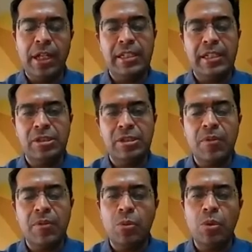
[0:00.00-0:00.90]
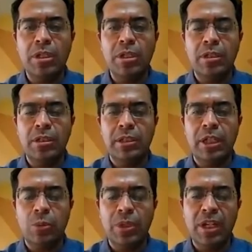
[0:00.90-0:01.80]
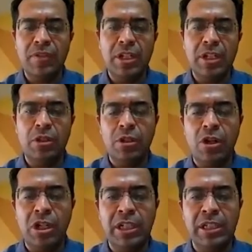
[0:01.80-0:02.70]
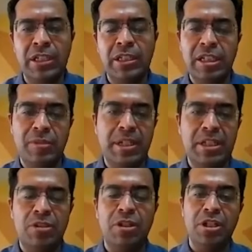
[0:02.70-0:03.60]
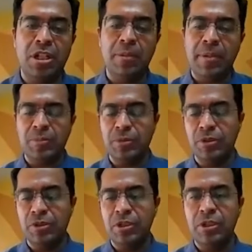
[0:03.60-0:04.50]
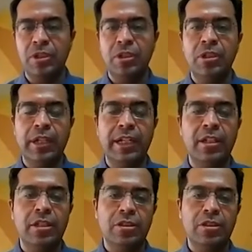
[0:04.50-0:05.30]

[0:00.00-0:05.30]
And some of the work that we have done on KoineArth is based on digital passports, right?